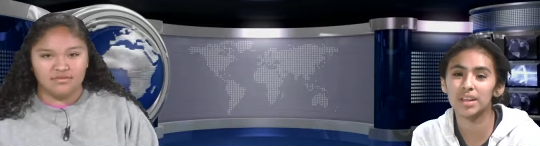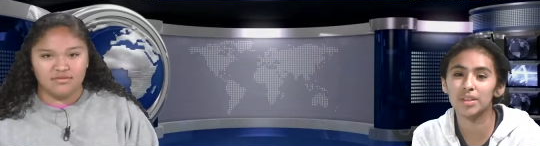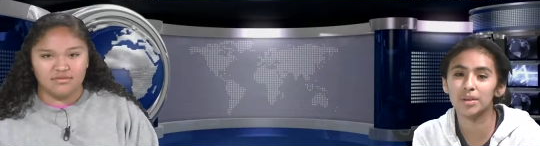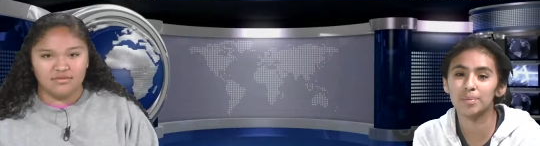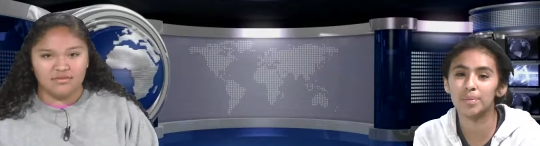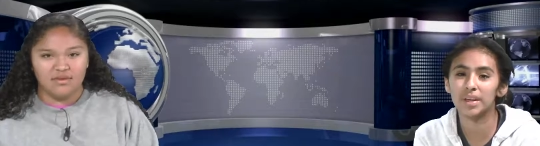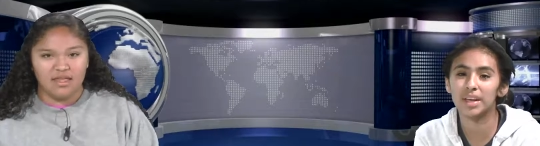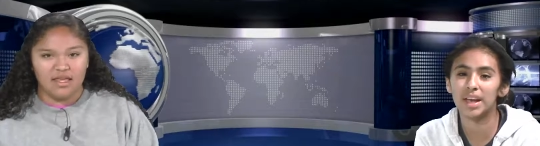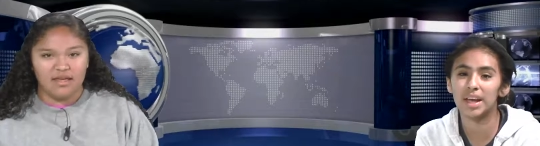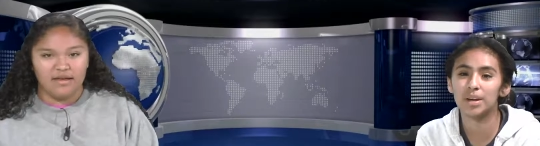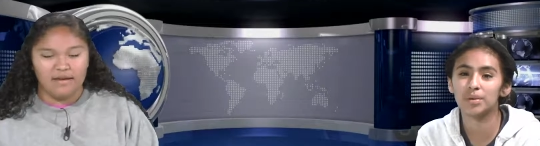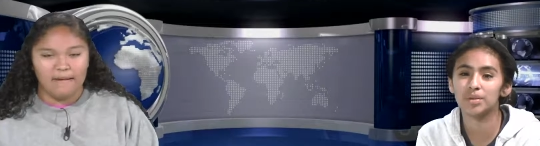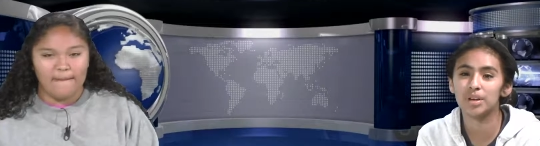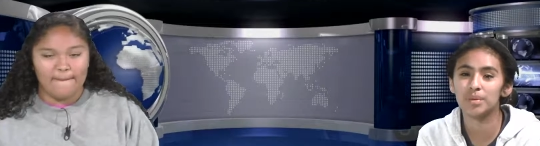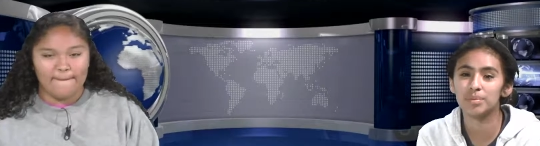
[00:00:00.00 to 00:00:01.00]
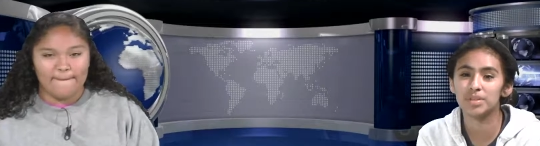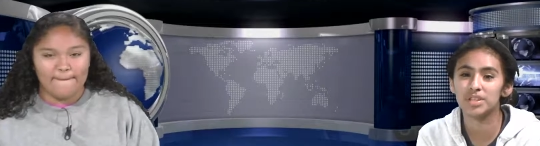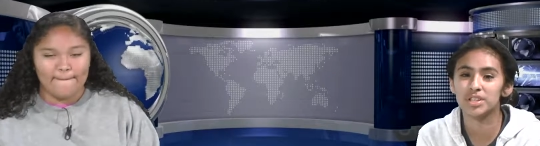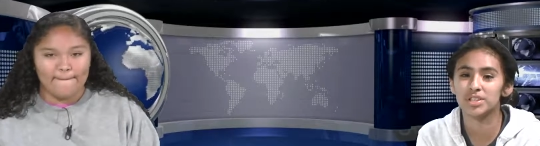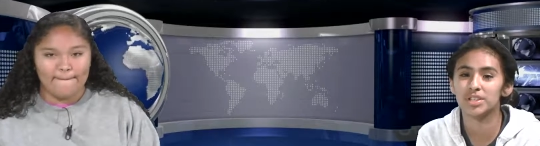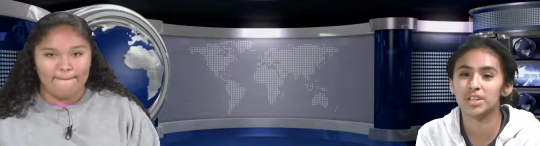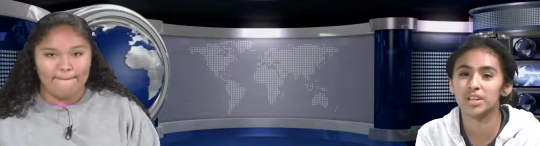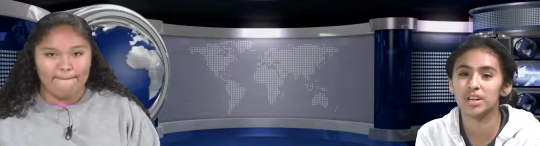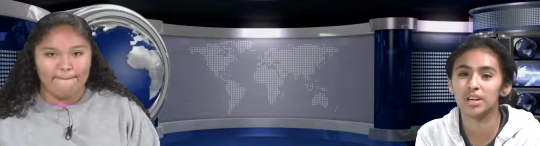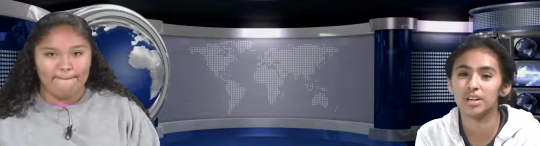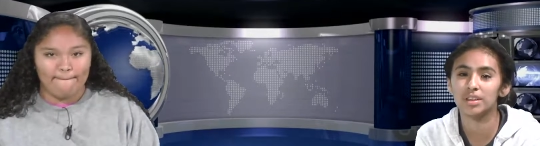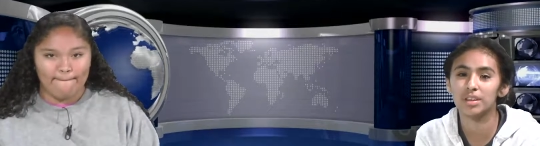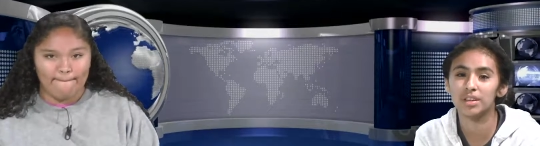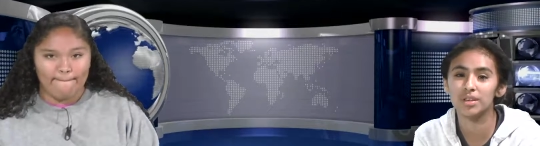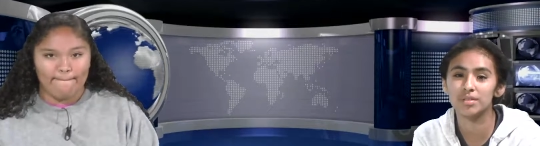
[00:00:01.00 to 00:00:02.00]
Speaker 1: in their big annual competition
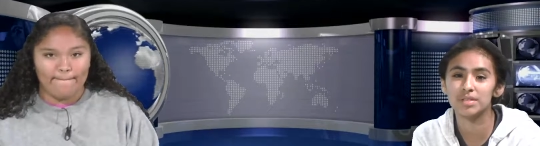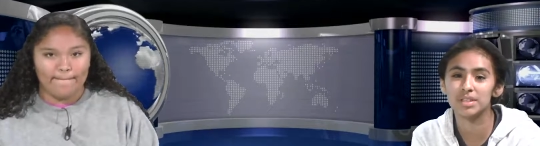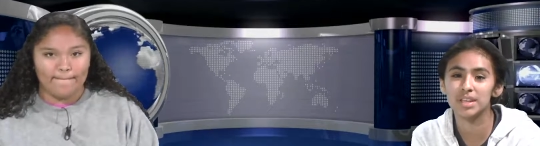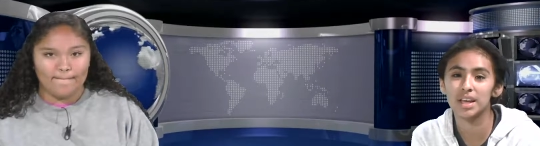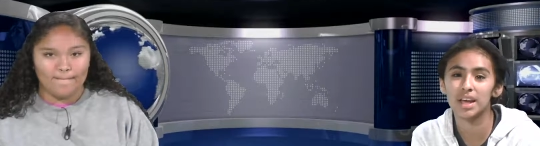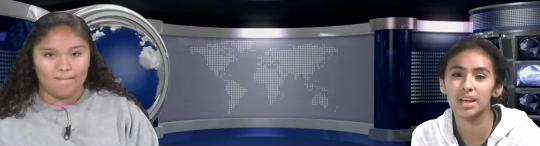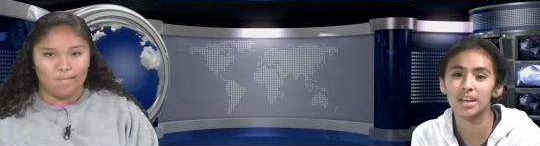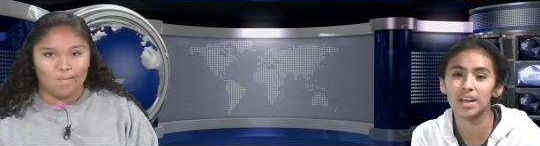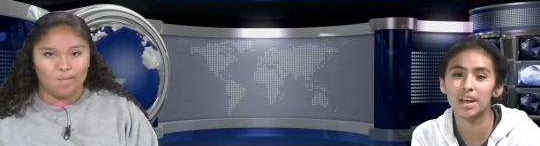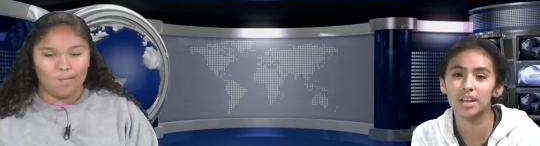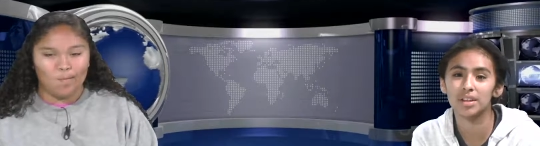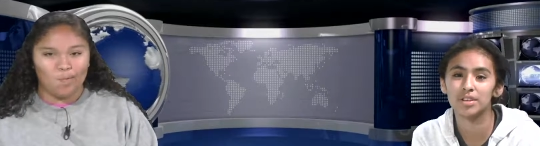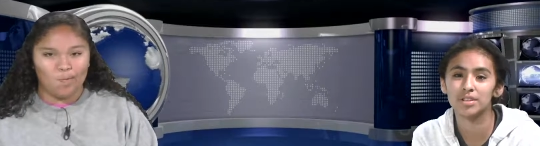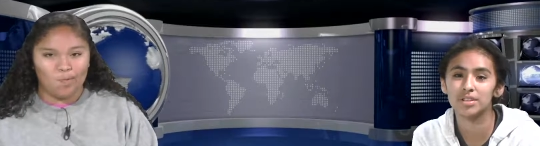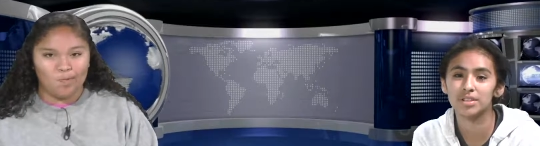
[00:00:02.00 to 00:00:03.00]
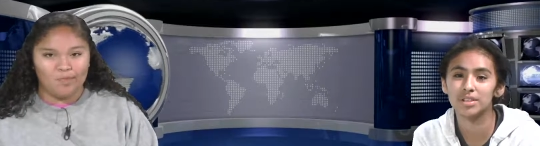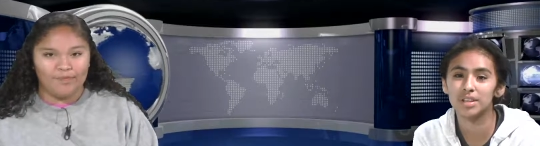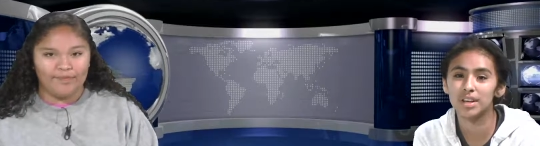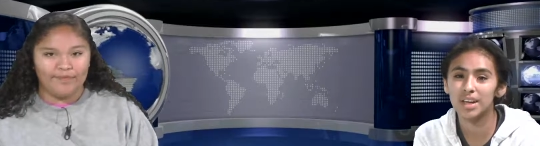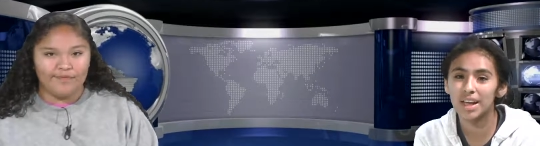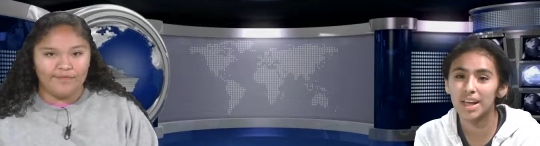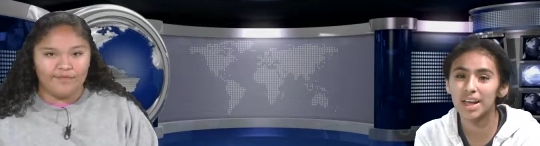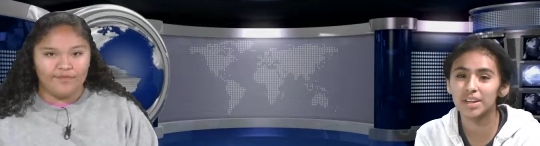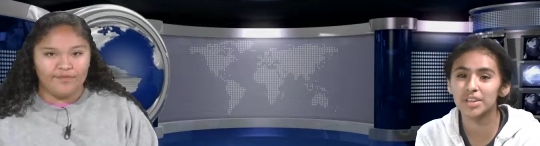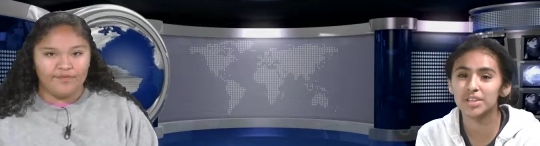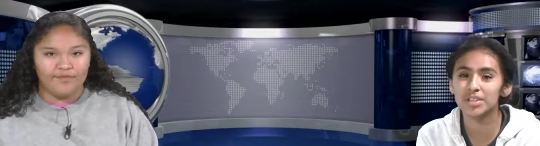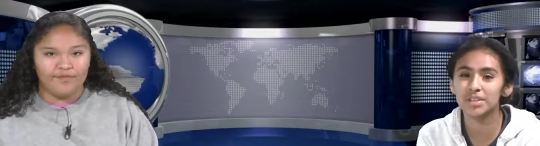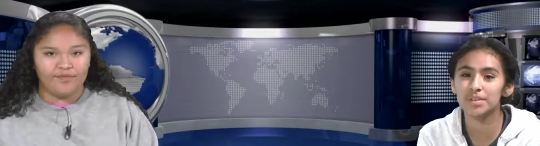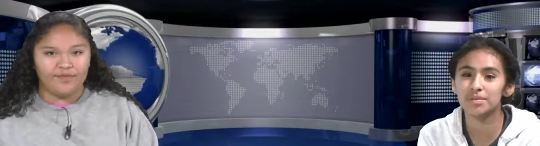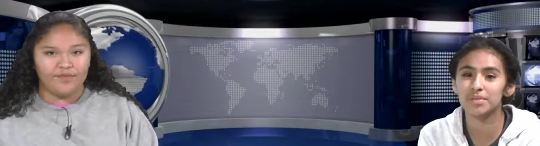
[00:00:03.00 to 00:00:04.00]
called the UCI Ener
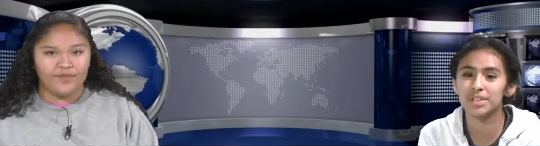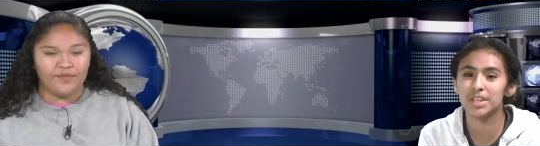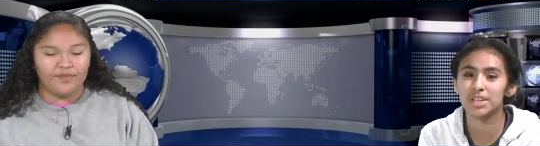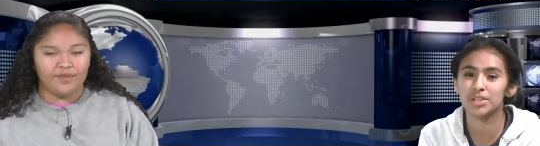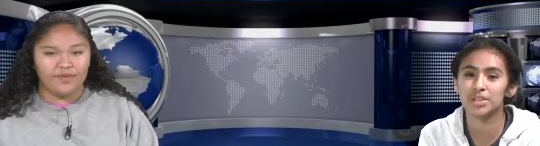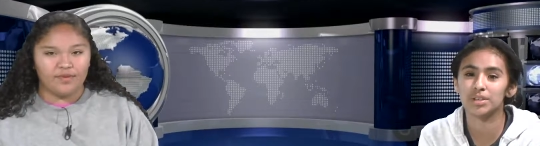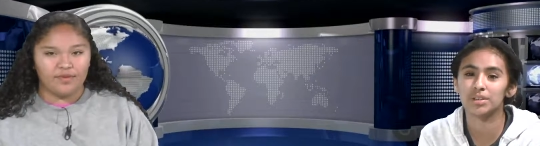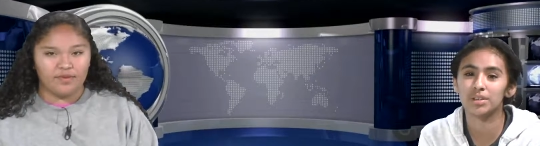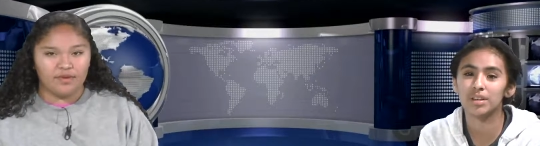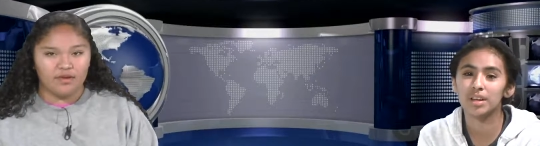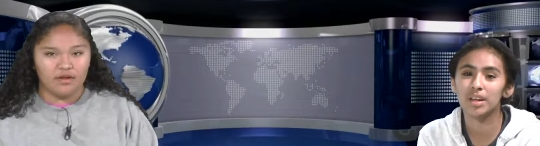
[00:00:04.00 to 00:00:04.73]
Energy Invitational.